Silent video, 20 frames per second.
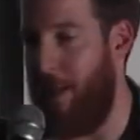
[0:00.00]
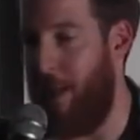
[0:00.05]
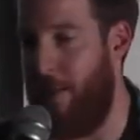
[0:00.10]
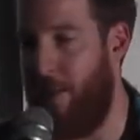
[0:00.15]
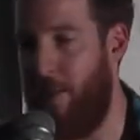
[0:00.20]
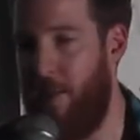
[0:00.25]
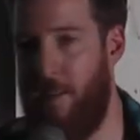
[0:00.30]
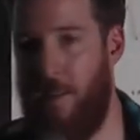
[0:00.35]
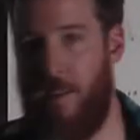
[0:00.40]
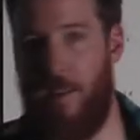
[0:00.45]

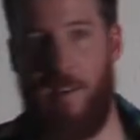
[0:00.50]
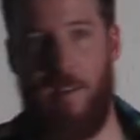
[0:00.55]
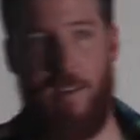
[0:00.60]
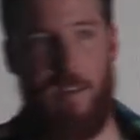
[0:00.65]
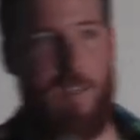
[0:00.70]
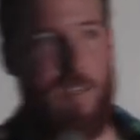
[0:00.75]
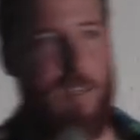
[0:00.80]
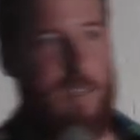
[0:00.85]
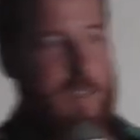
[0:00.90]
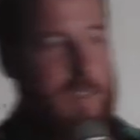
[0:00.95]
method
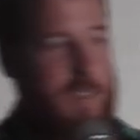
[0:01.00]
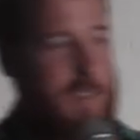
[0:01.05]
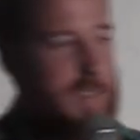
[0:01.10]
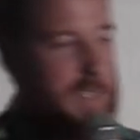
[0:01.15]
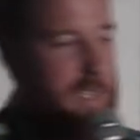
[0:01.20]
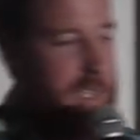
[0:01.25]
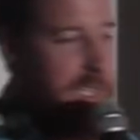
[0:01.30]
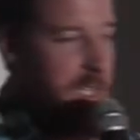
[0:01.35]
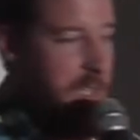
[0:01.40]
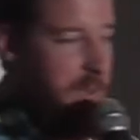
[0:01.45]

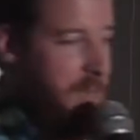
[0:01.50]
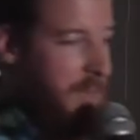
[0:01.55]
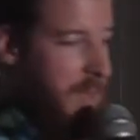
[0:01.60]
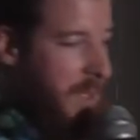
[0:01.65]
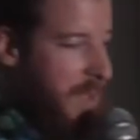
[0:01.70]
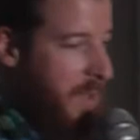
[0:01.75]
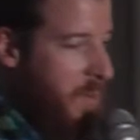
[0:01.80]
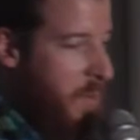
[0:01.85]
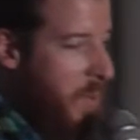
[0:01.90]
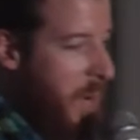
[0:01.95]
is, um,
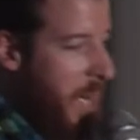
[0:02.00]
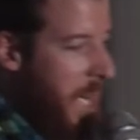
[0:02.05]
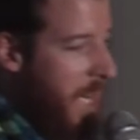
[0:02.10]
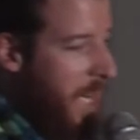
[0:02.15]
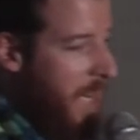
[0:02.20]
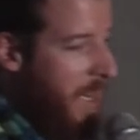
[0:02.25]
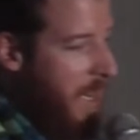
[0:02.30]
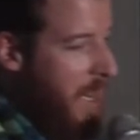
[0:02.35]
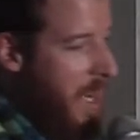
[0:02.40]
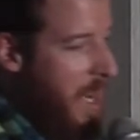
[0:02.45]
is the
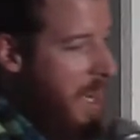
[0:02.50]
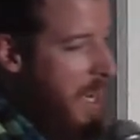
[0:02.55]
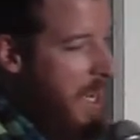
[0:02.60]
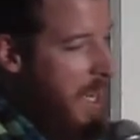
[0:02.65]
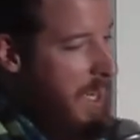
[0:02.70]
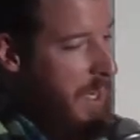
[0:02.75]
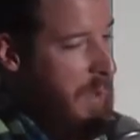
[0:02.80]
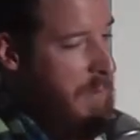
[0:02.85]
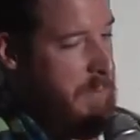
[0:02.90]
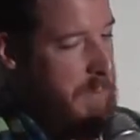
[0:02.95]
way
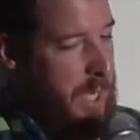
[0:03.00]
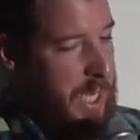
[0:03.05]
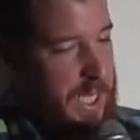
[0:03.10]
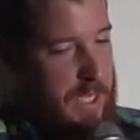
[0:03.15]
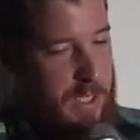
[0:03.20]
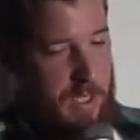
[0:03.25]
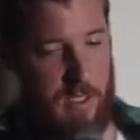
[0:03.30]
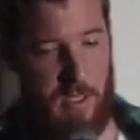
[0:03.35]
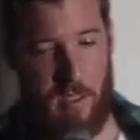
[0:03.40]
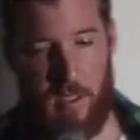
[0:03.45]
I
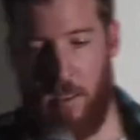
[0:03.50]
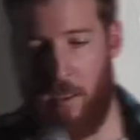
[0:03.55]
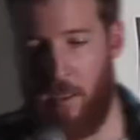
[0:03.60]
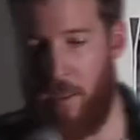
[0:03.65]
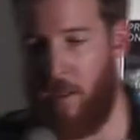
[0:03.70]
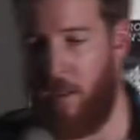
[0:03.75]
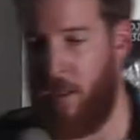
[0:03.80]
made it